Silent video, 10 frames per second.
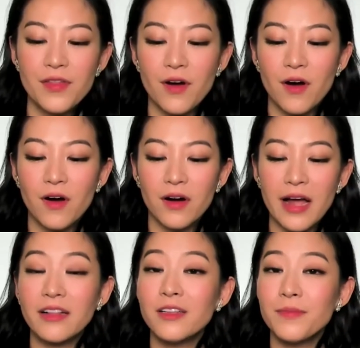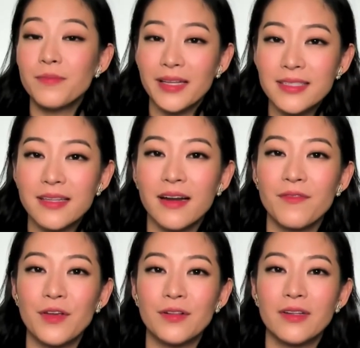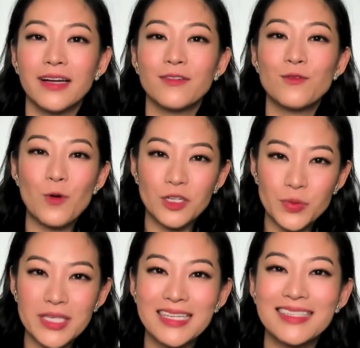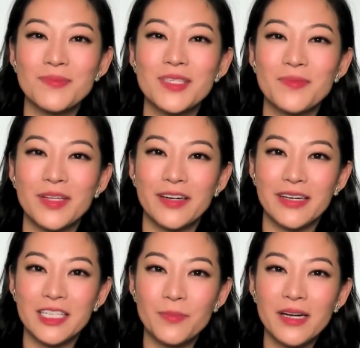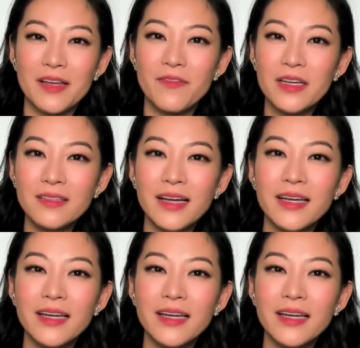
There are elements that I feel like, of course, we see some similarities, but I feel